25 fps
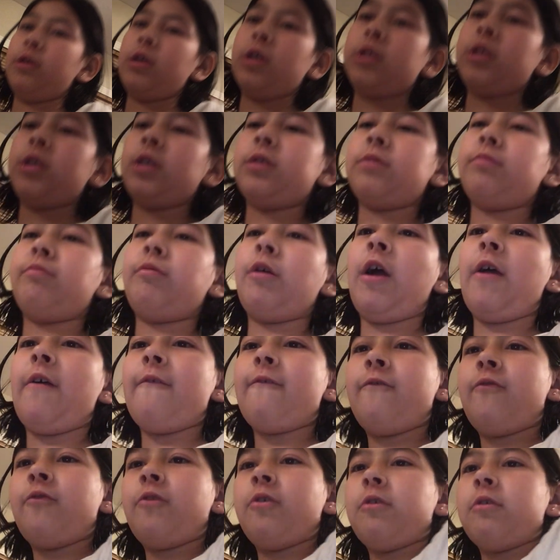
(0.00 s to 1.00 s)
this is part
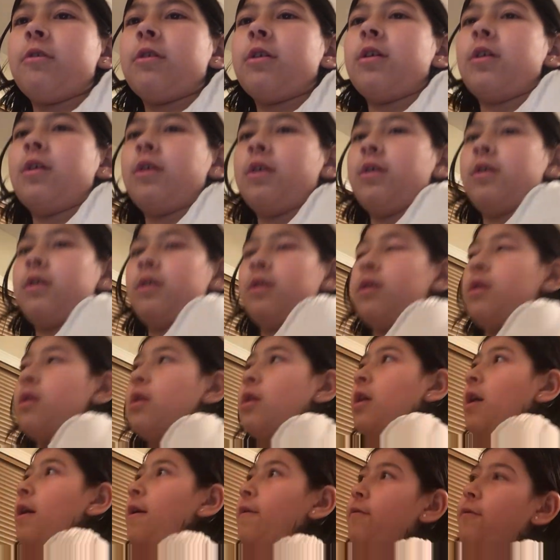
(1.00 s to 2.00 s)
4
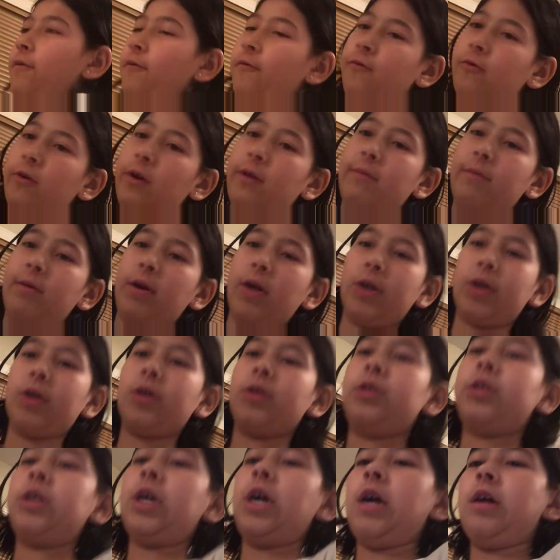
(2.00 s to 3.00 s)
of the Free Marker
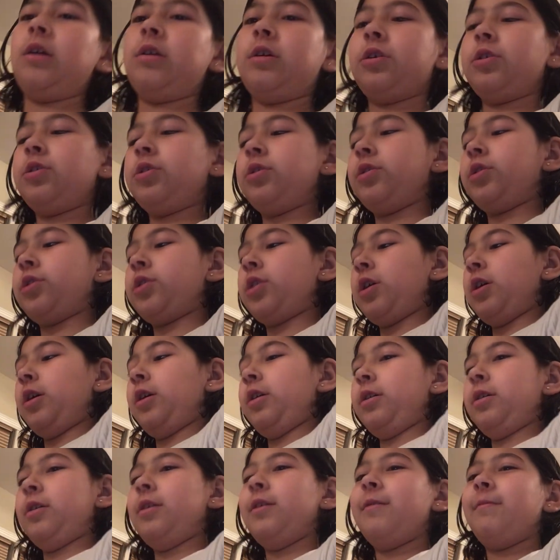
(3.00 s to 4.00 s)
Challenge.
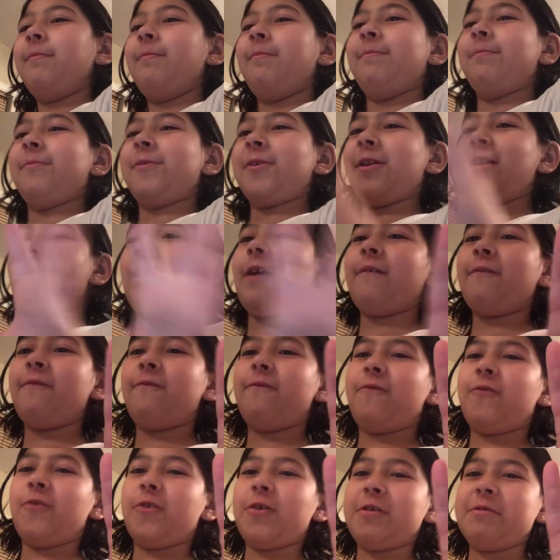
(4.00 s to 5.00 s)
More like
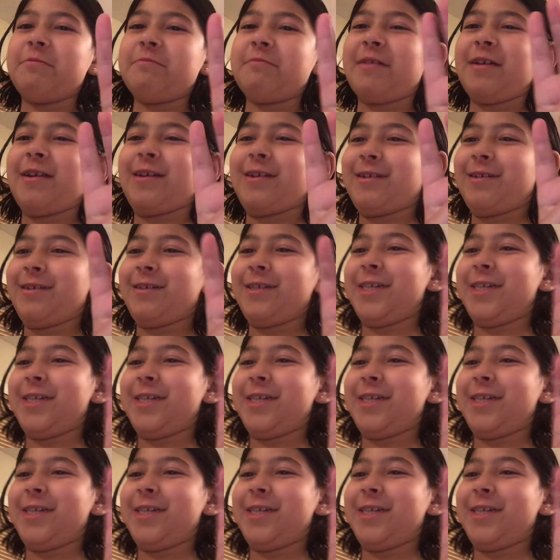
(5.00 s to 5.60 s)
4 Marker